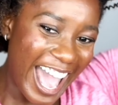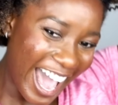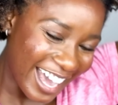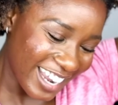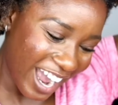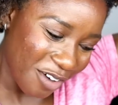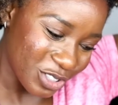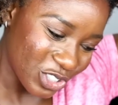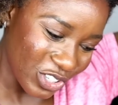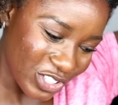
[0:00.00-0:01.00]
And I
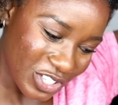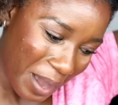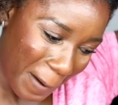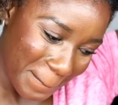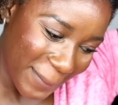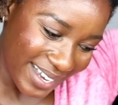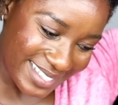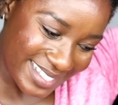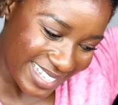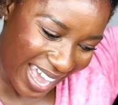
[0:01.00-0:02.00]
would just
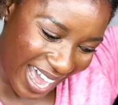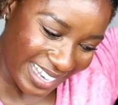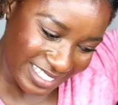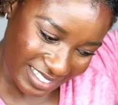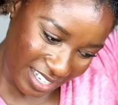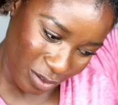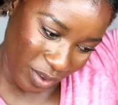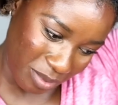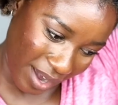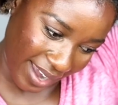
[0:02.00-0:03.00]
massage it in
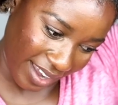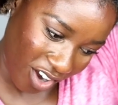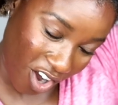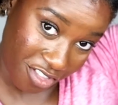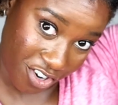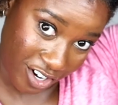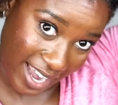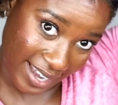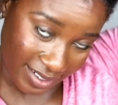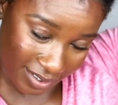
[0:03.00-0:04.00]
with my other
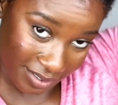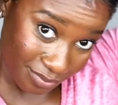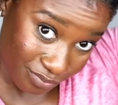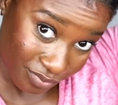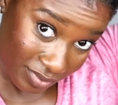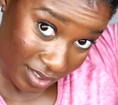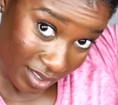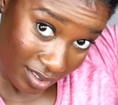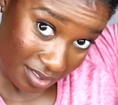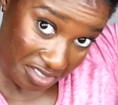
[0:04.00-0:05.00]
hand,
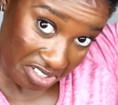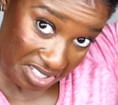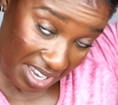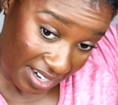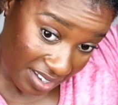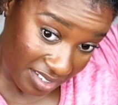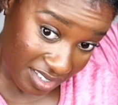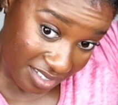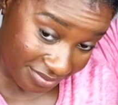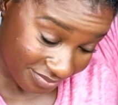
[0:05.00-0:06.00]
just like this.